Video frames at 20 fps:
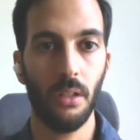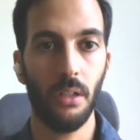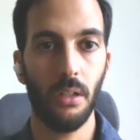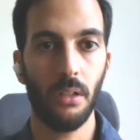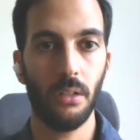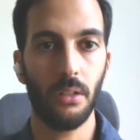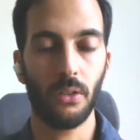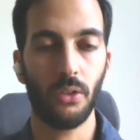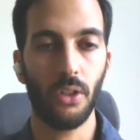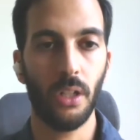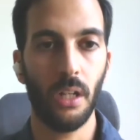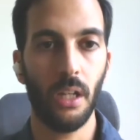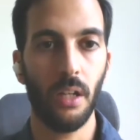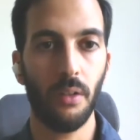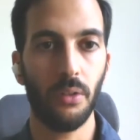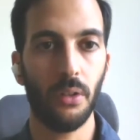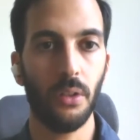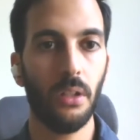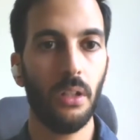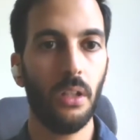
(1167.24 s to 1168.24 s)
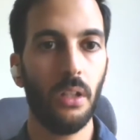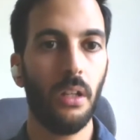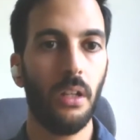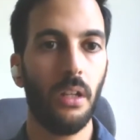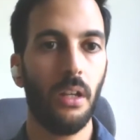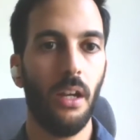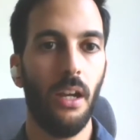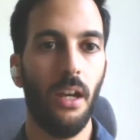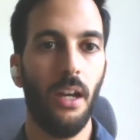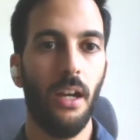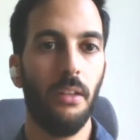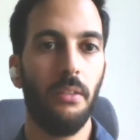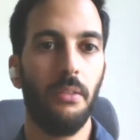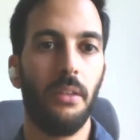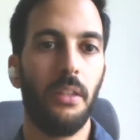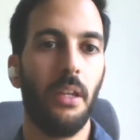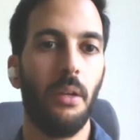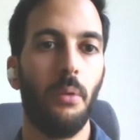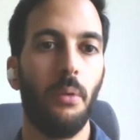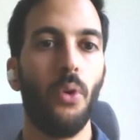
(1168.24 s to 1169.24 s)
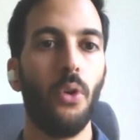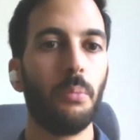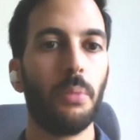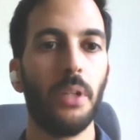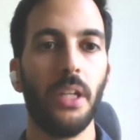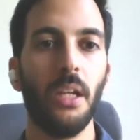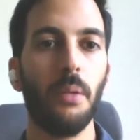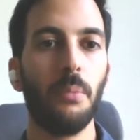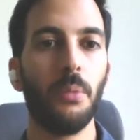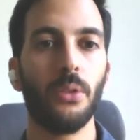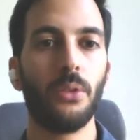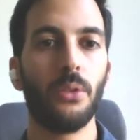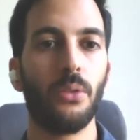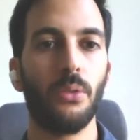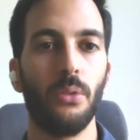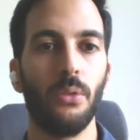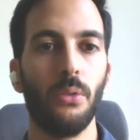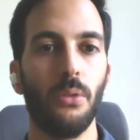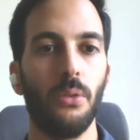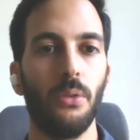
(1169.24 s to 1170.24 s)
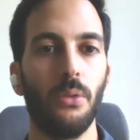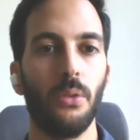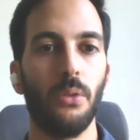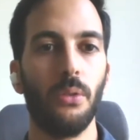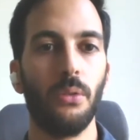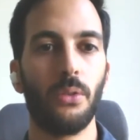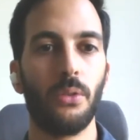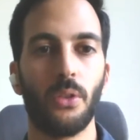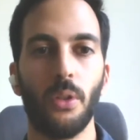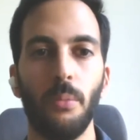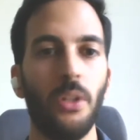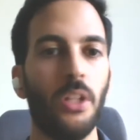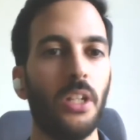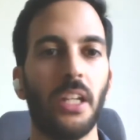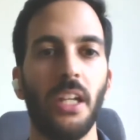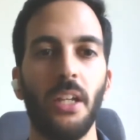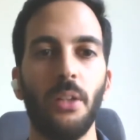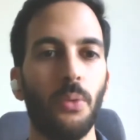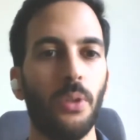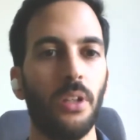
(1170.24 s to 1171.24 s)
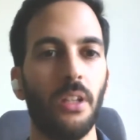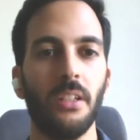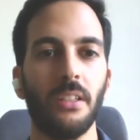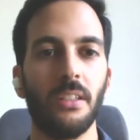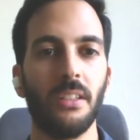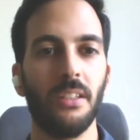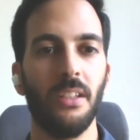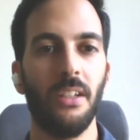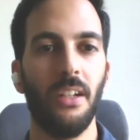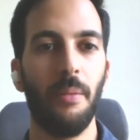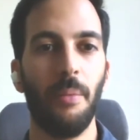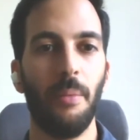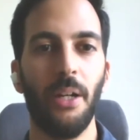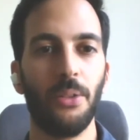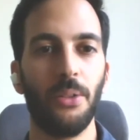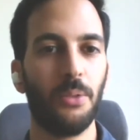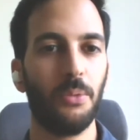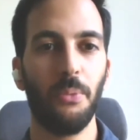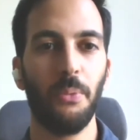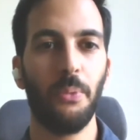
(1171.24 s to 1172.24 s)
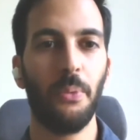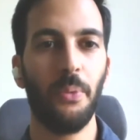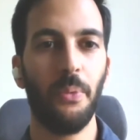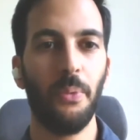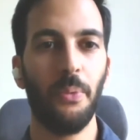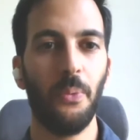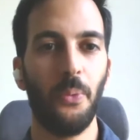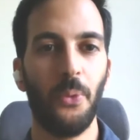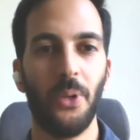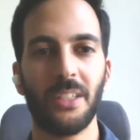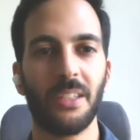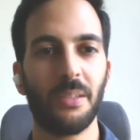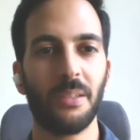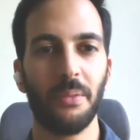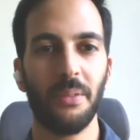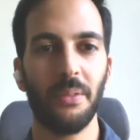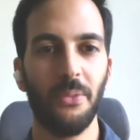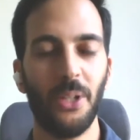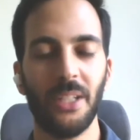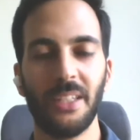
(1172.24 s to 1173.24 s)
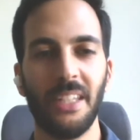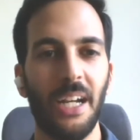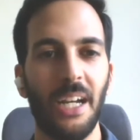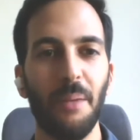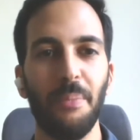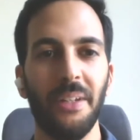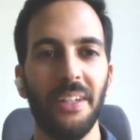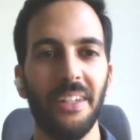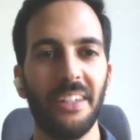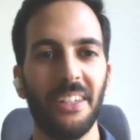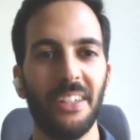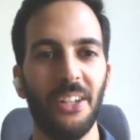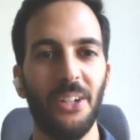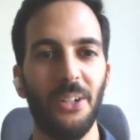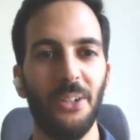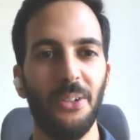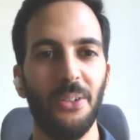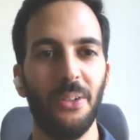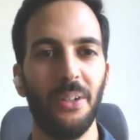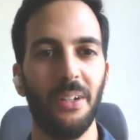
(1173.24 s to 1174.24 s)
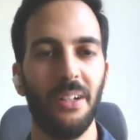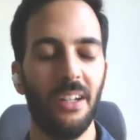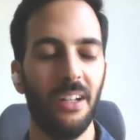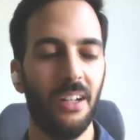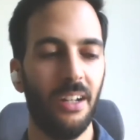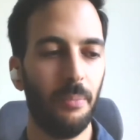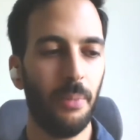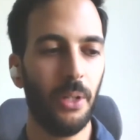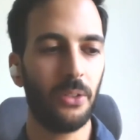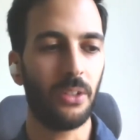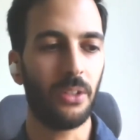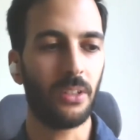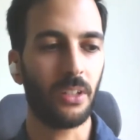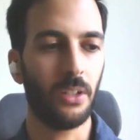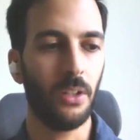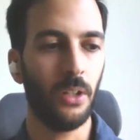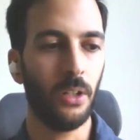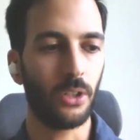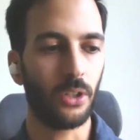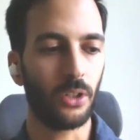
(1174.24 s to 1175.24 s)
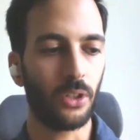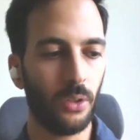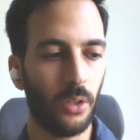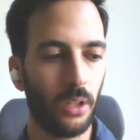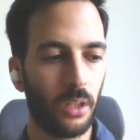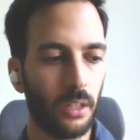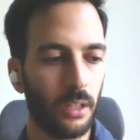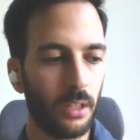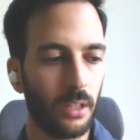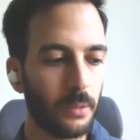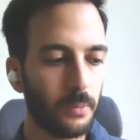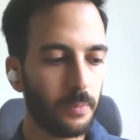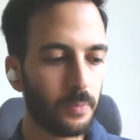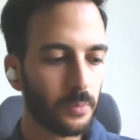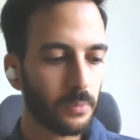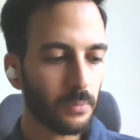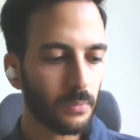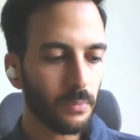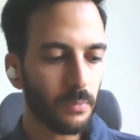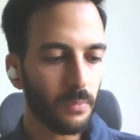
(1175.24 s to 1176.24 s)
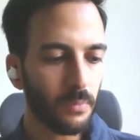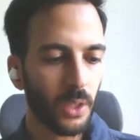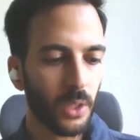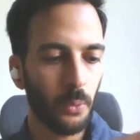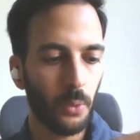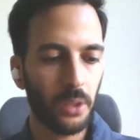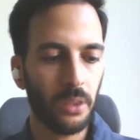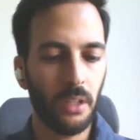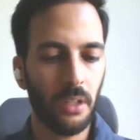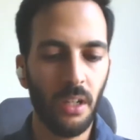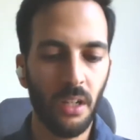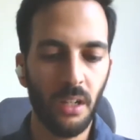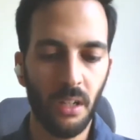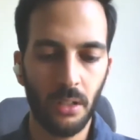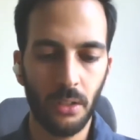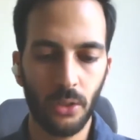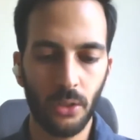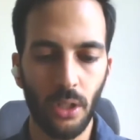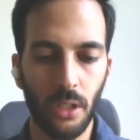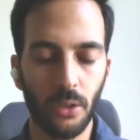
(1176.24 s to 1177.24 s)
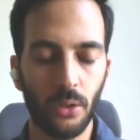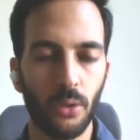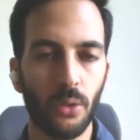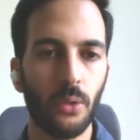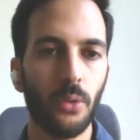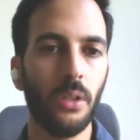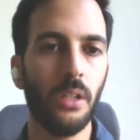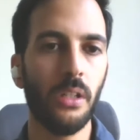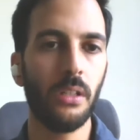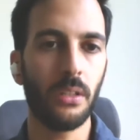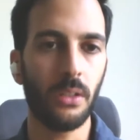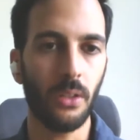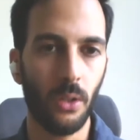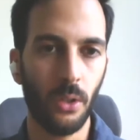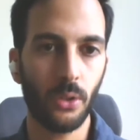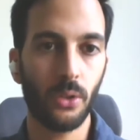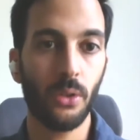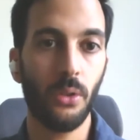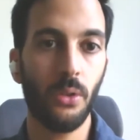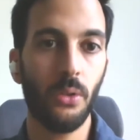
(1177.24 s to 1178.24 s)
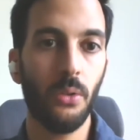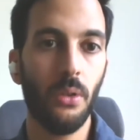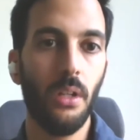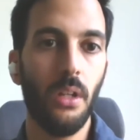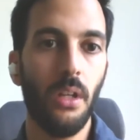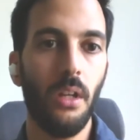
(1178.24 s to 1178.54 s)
degree level, they won't be able to communicate with us about what's happening, you know, about the technology. So I think what they are trying to do is also